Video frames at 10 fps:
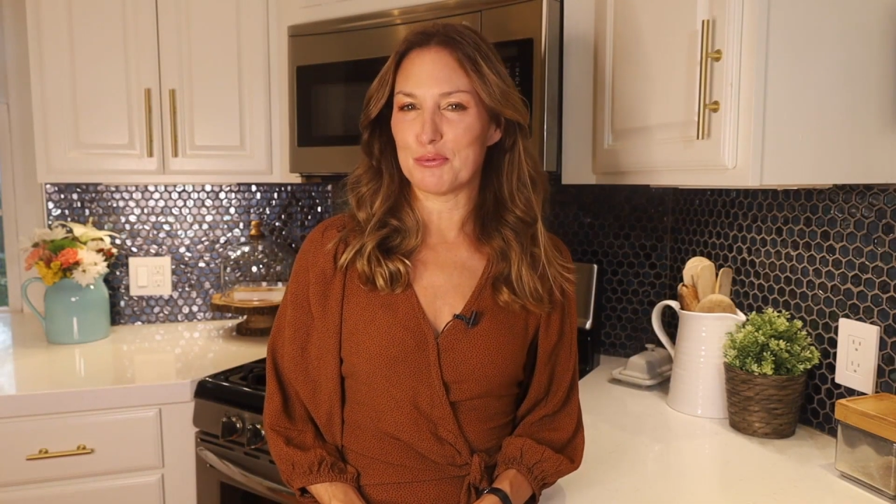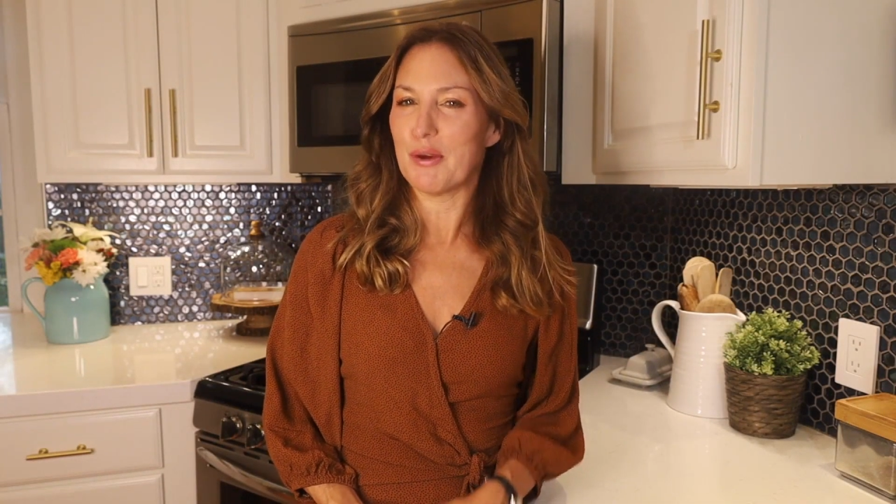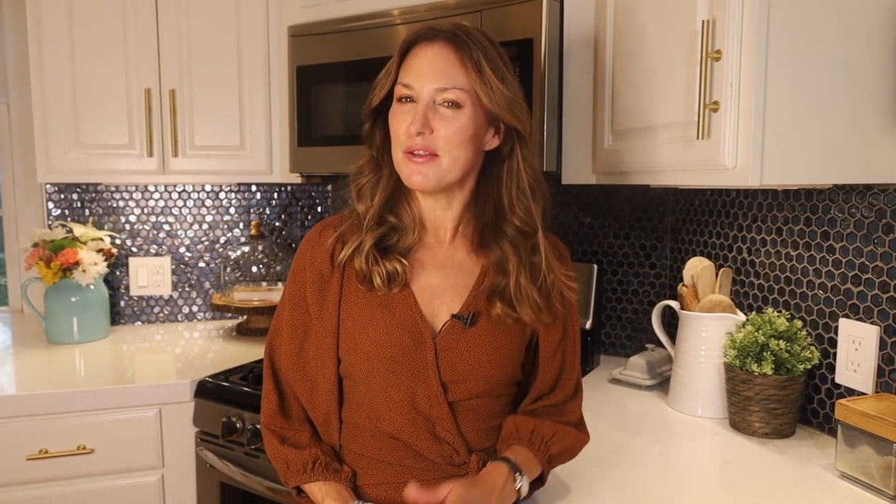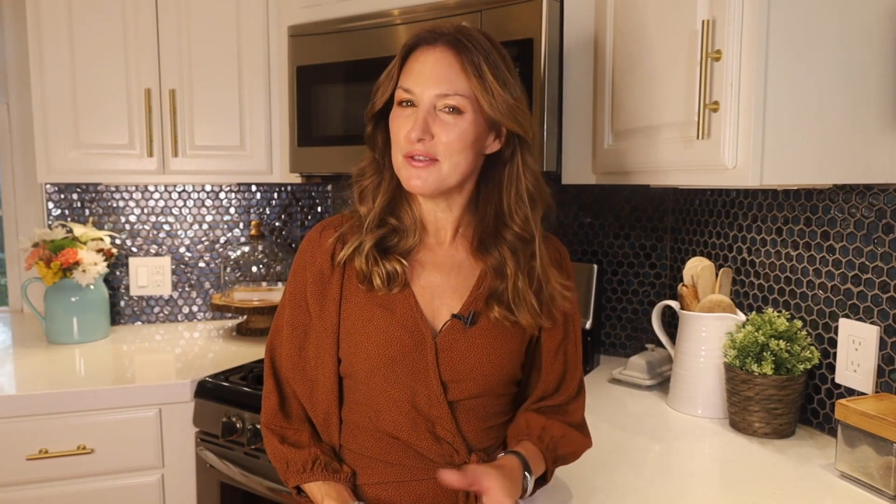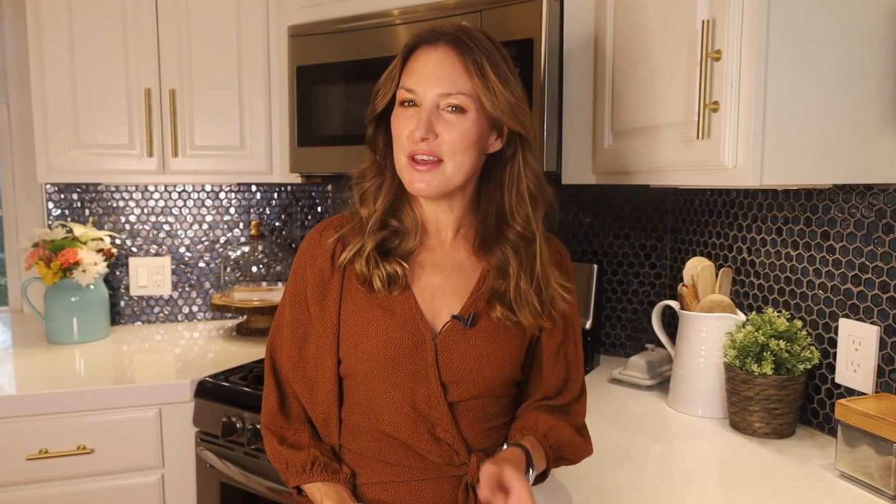
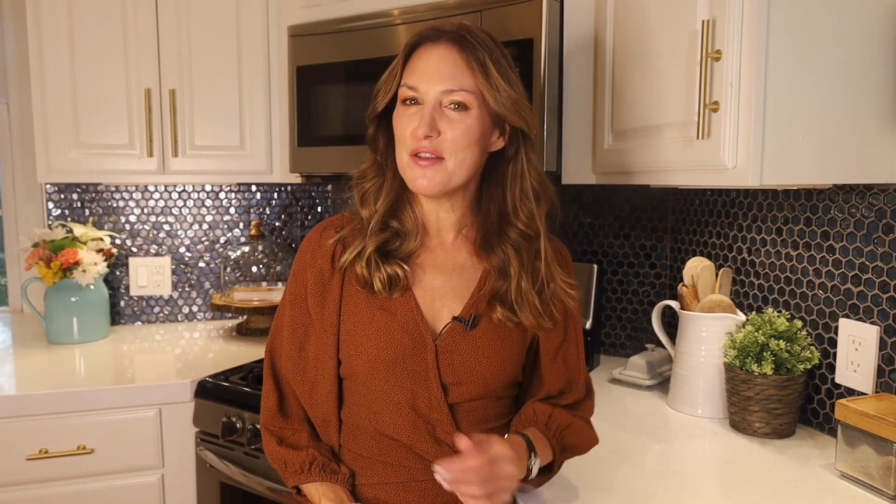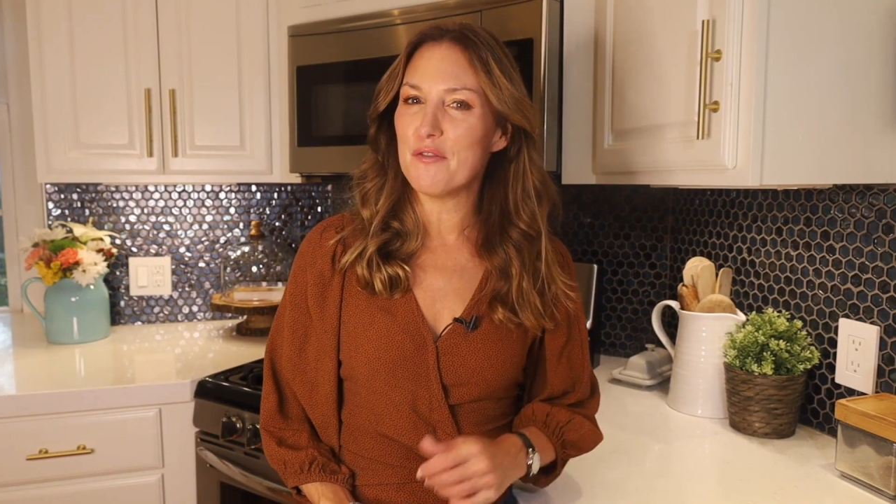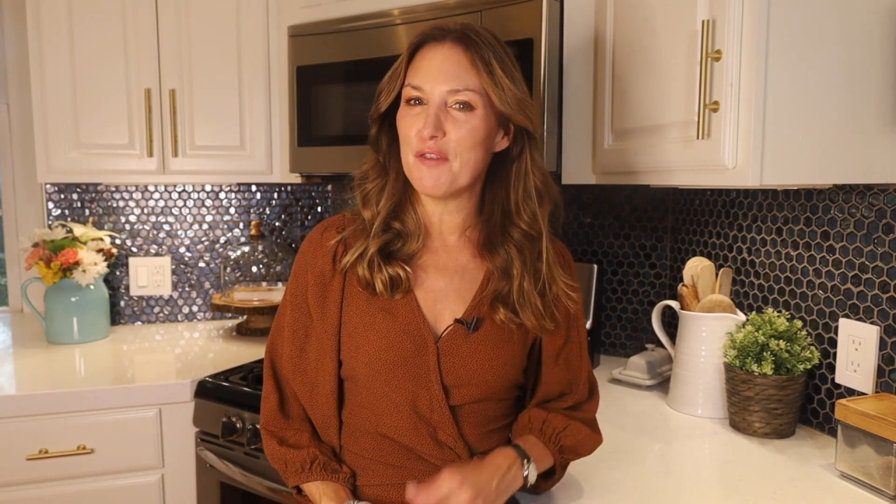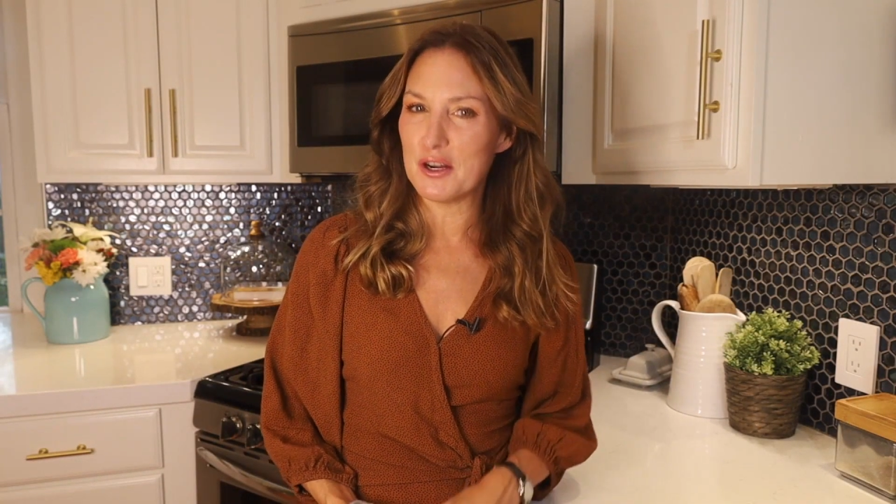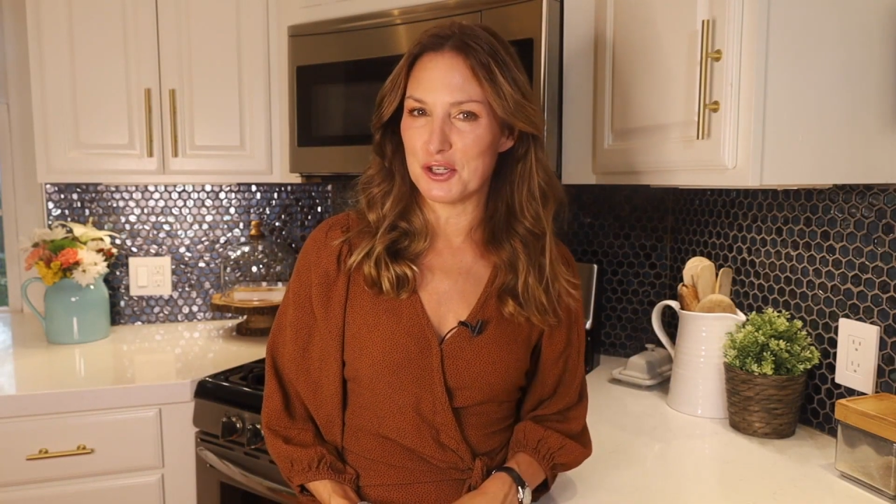rather than the
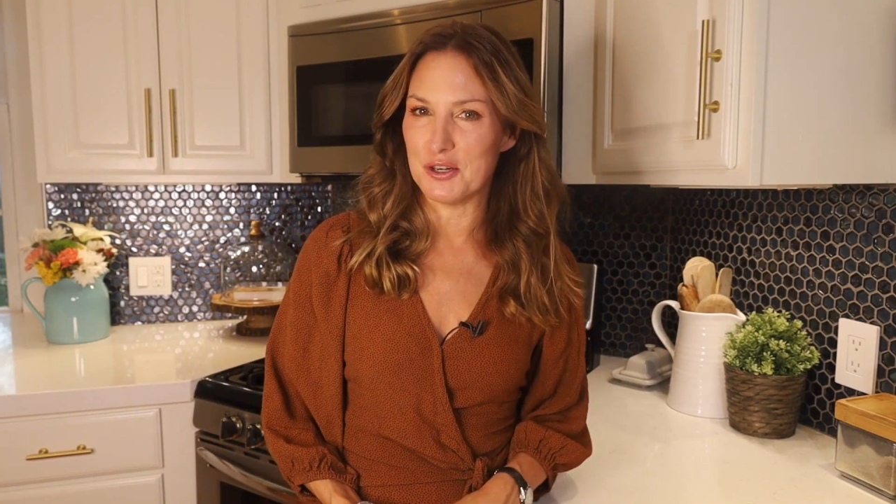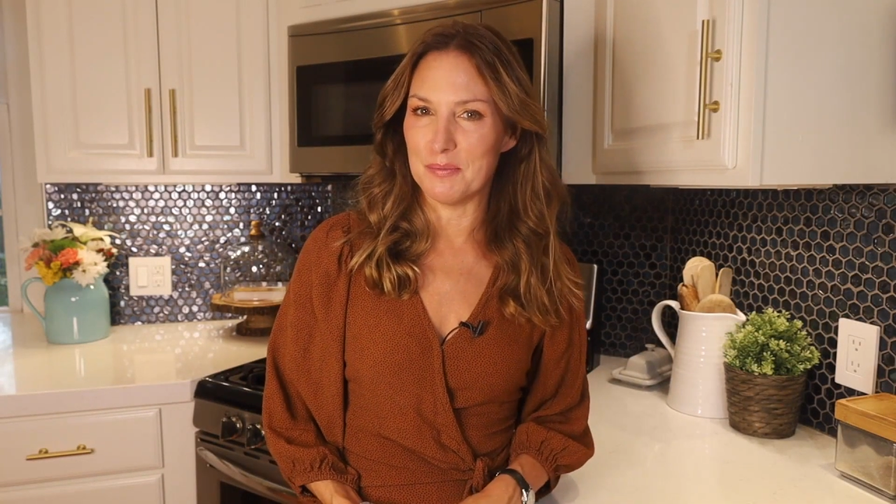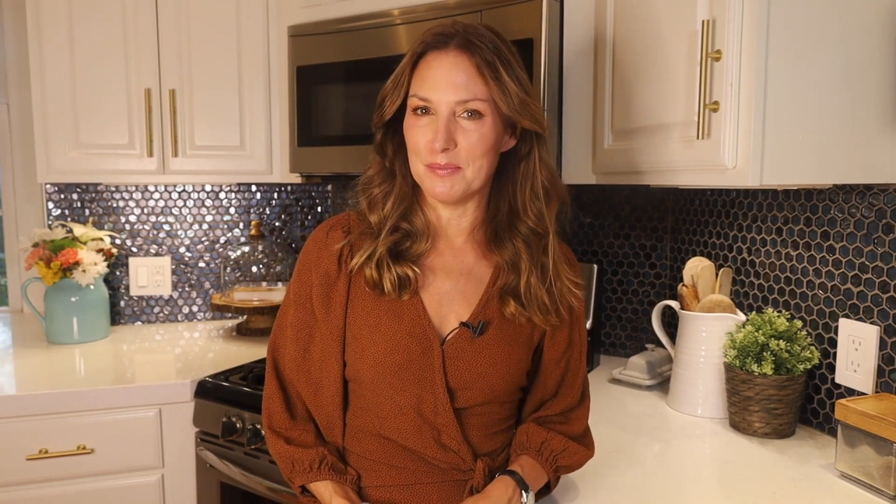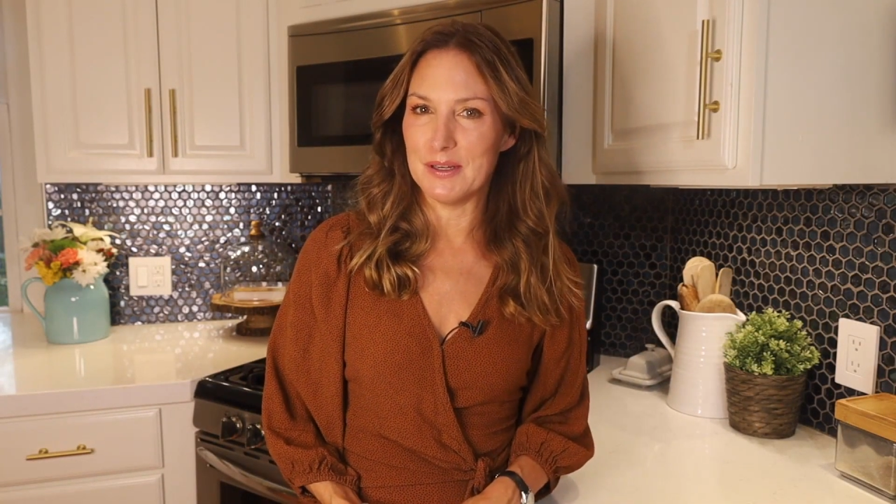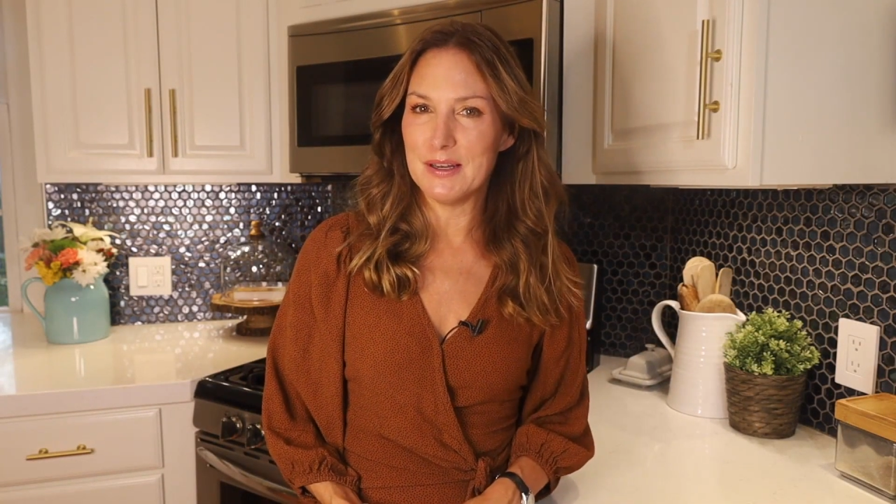function.